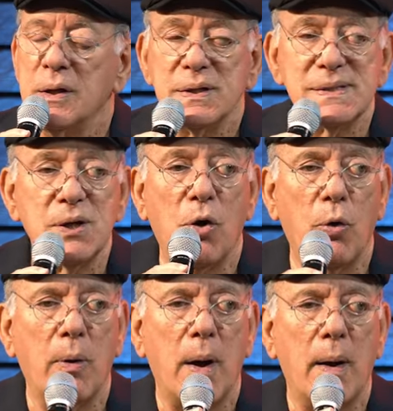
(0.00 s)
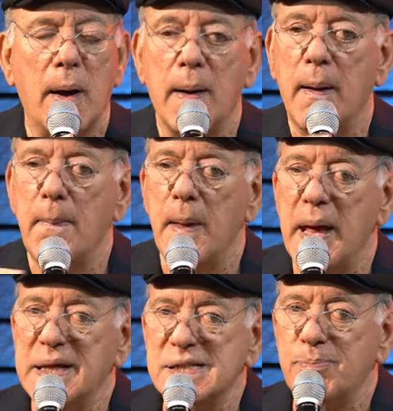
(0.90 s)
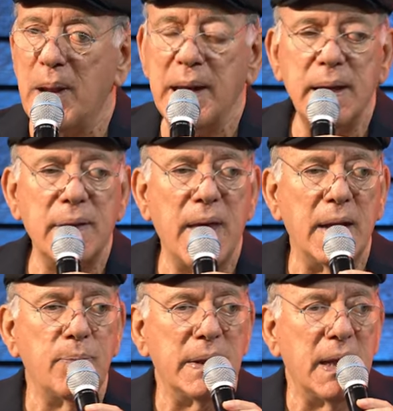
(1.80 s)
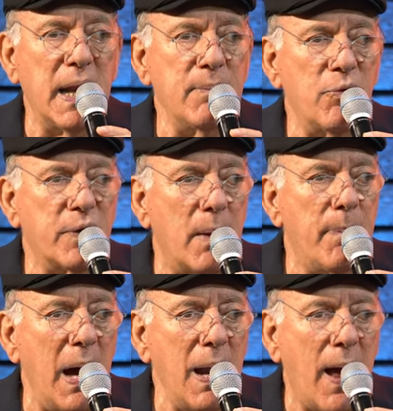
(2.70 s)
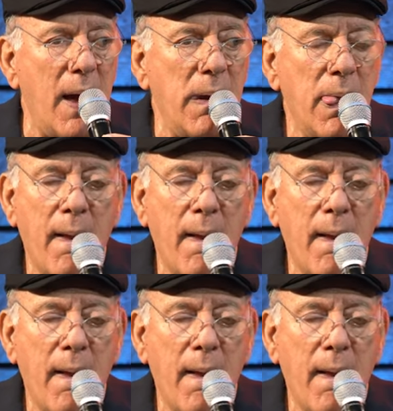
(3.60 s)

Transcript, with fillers: so explaining that by the name of Kabbalah,